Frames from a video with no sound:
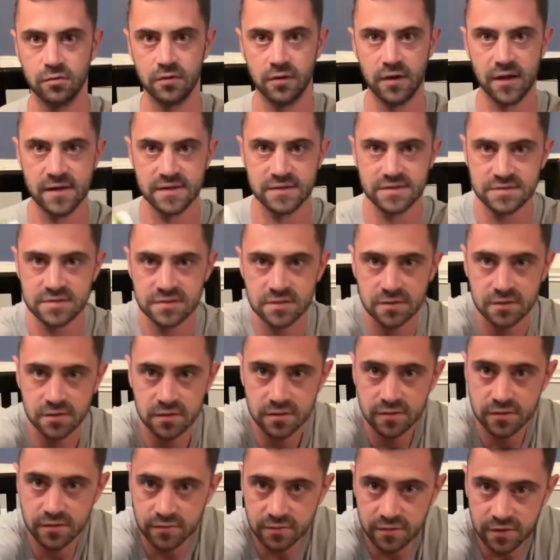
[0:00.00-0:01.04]
It has
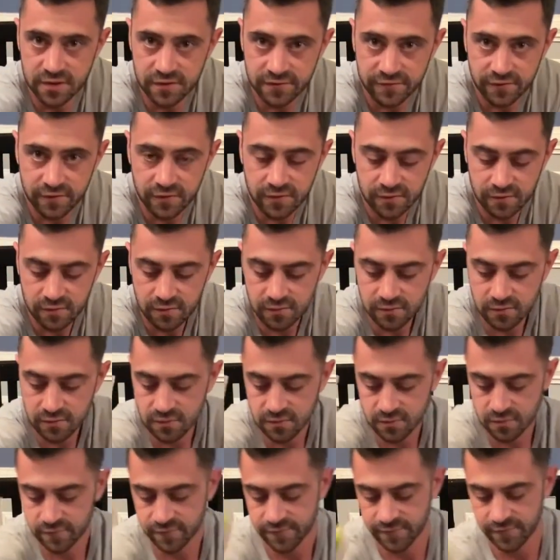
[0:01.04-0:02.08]
3 different
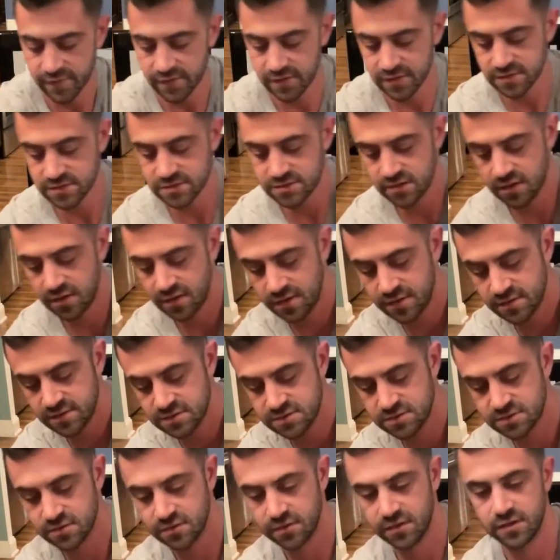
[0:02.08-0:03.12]
fittings on it,
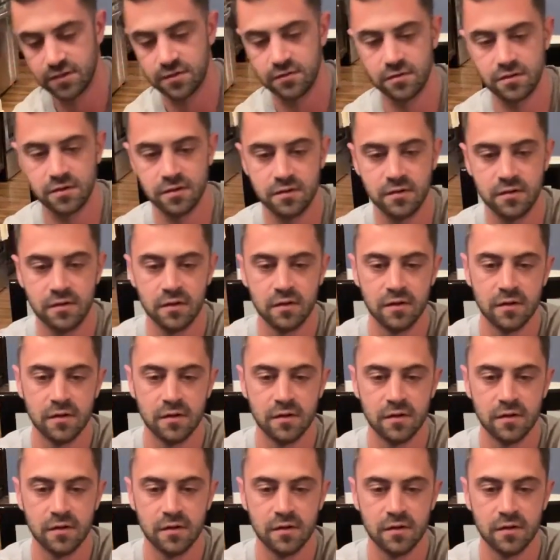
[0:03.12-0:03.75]
so like you can